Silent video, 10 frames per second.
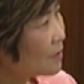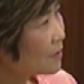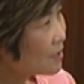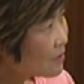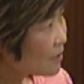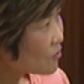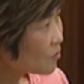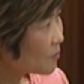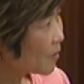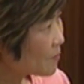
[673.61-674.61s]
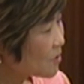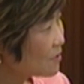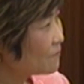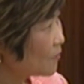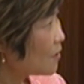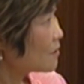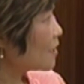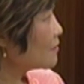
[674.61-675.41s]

intellectual property, foreground